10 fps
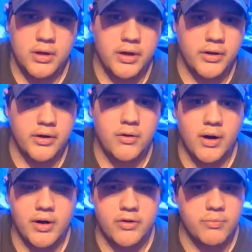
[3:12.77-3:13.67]
Now you don't
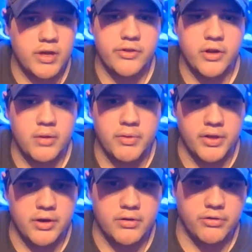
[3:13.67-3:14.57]
want to just mix it up and
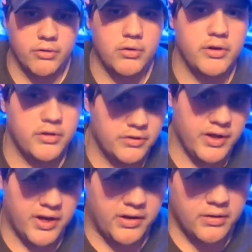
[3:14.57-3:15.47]
then just throw it in your tank.
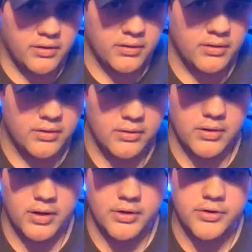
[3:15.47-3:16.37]

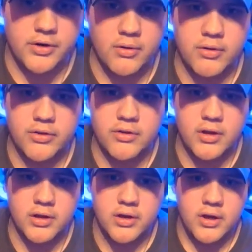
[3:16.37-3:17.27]
Okay, you should always.
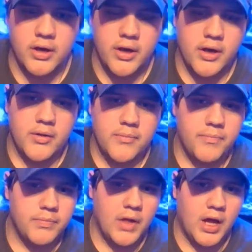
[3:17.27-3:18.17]

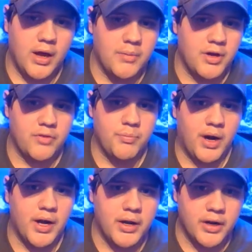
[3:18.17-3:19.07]
I mix
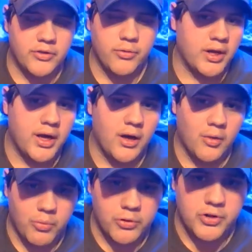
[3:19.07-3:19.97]
mine in a 20-gallon
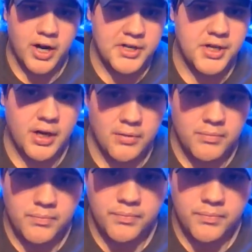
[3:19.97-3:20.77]
brute trash can.